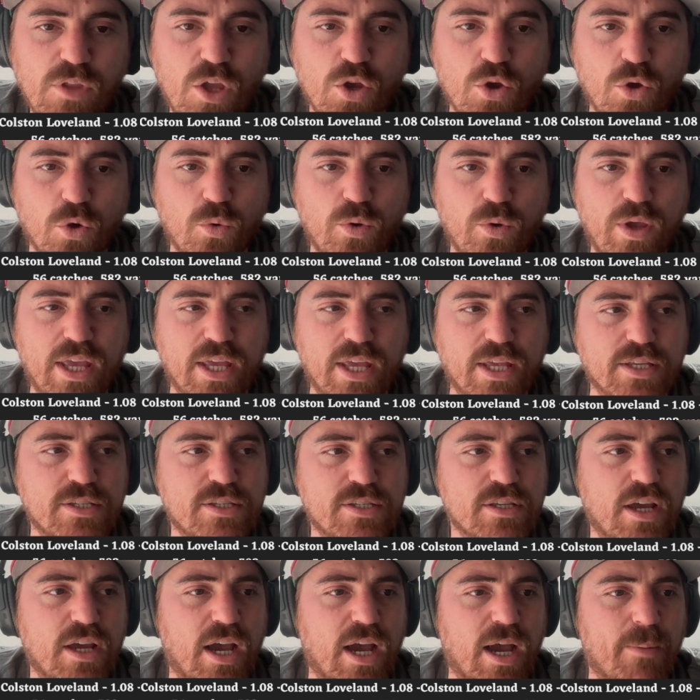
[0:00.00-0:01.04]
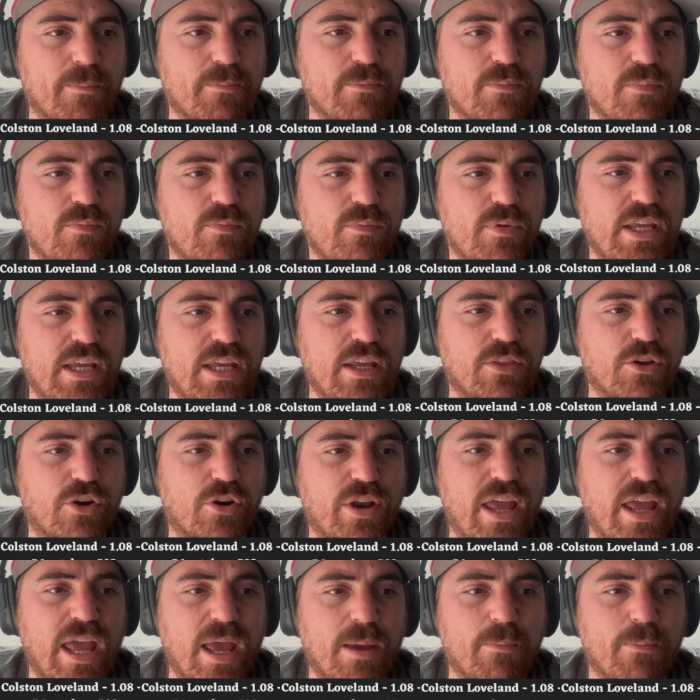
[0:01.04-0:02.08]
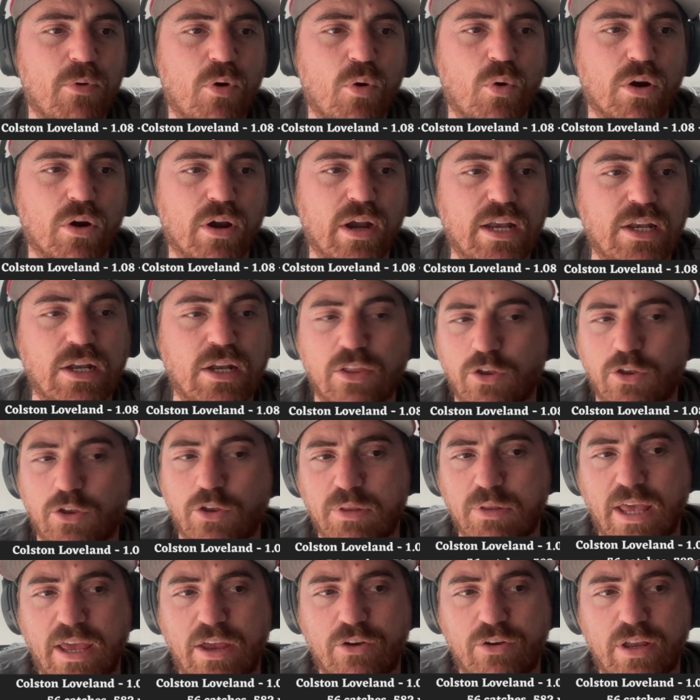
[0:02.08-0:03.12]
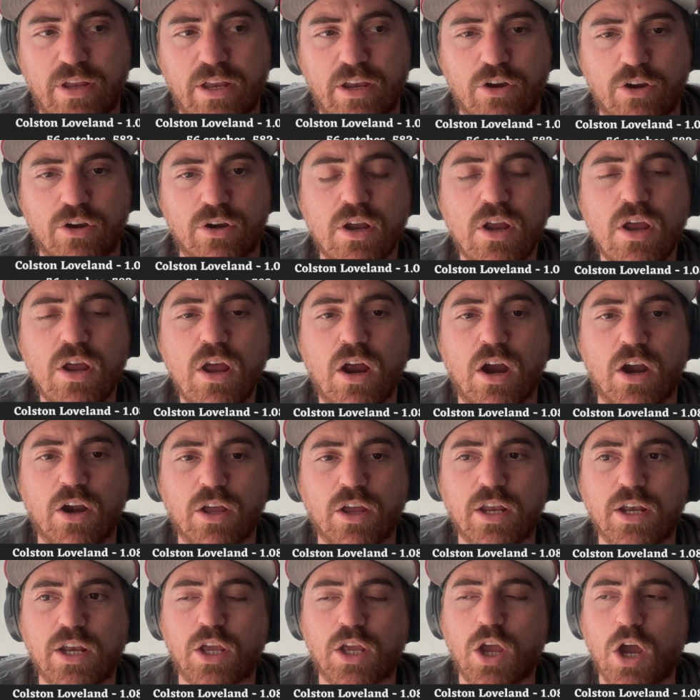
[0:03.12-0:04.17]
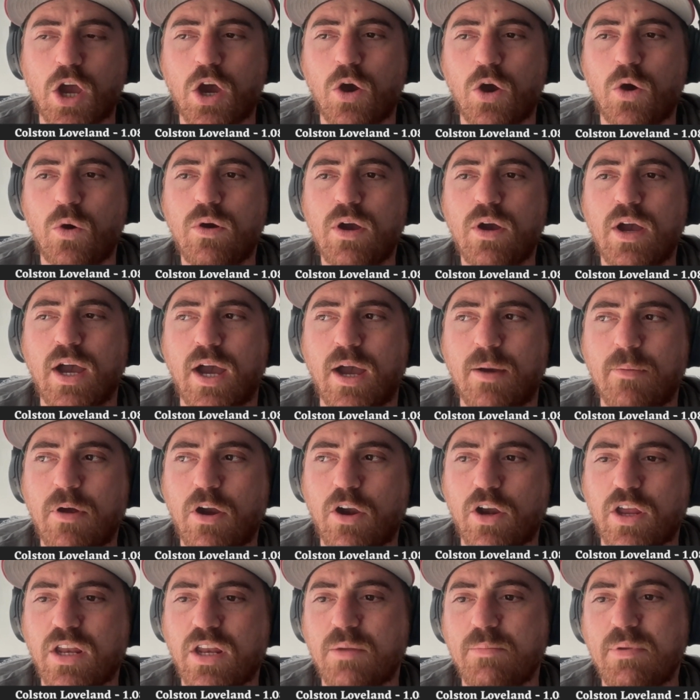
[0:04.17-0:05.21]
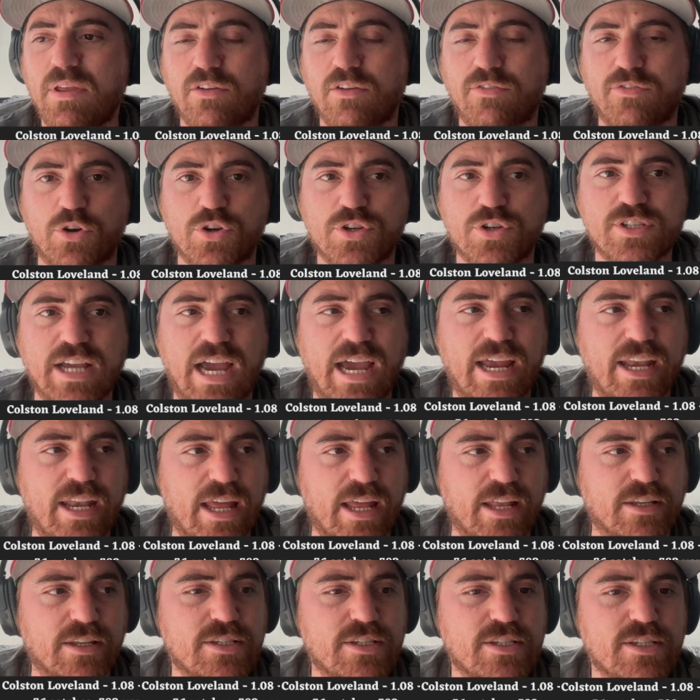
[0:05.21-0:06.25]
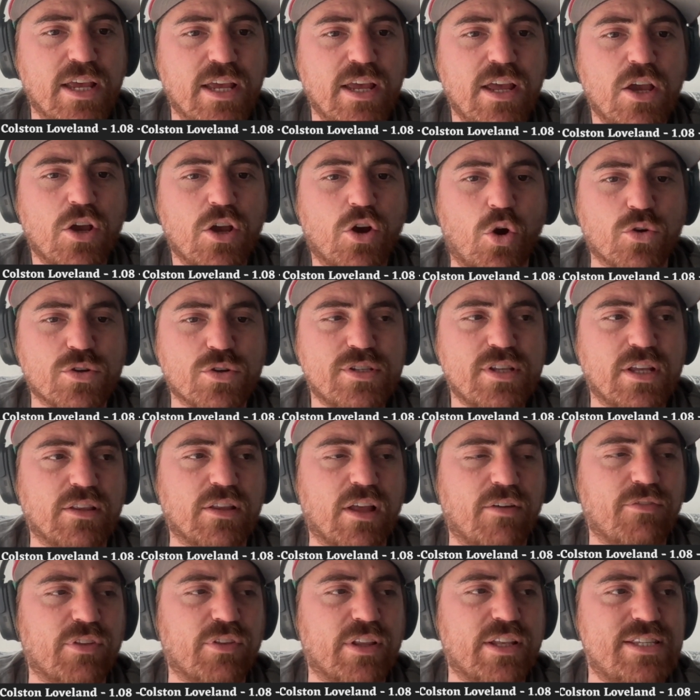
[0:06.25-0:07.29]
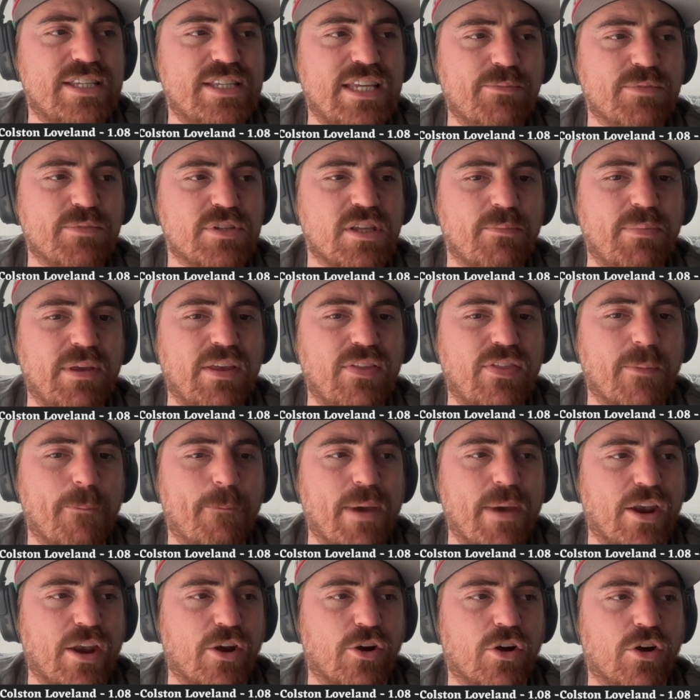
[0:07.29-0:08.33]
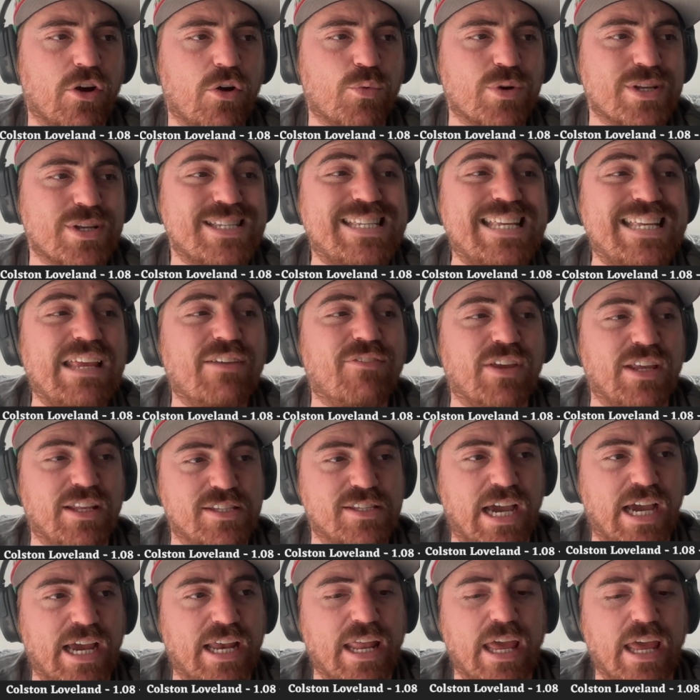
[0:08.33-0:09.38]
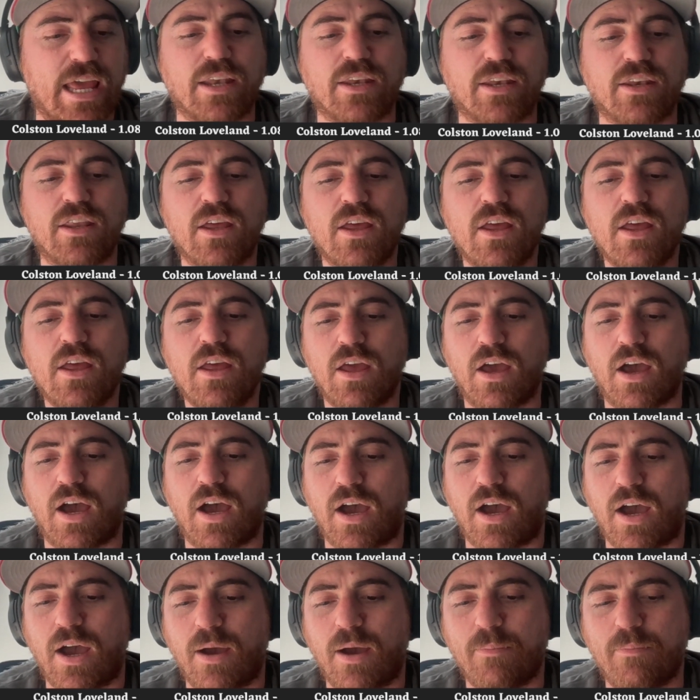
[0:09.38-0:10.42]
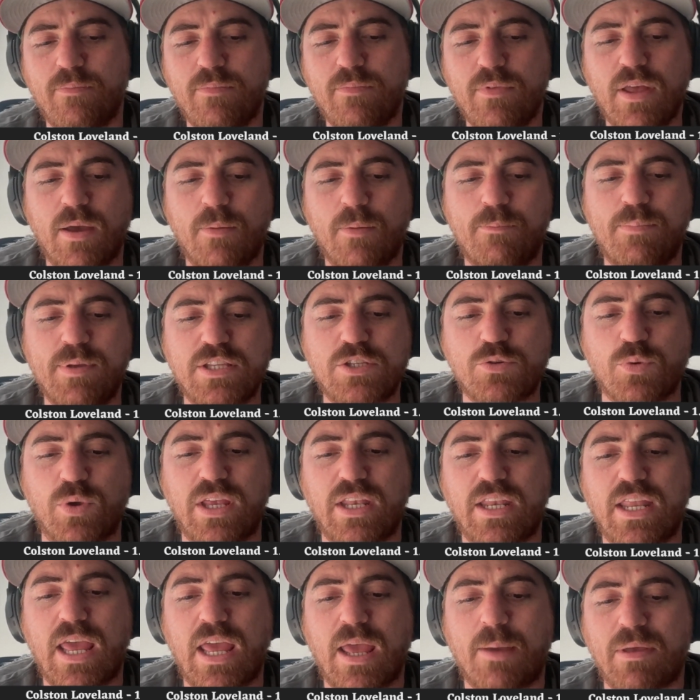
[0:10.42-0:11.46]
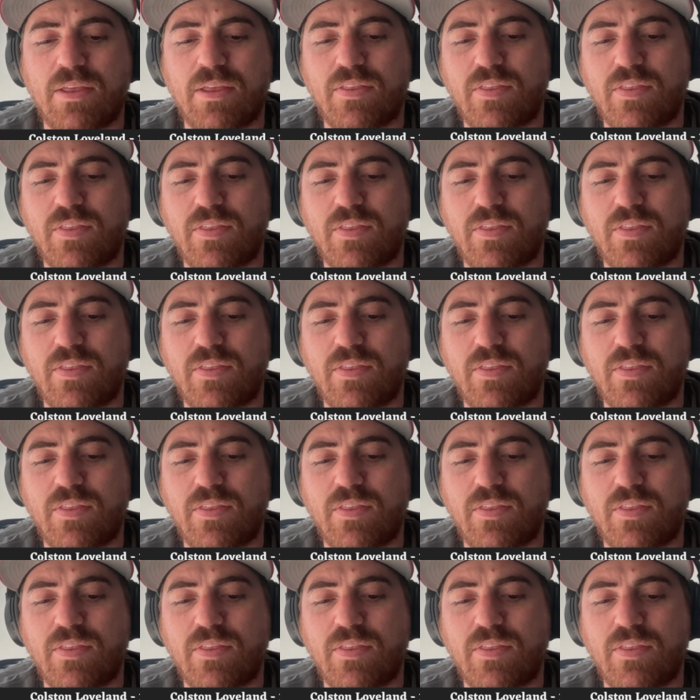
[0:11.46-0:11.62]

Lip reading: who is either him or another player here are going to be the first tight ends. Colston Loveland seems to be the better receiving tight end between him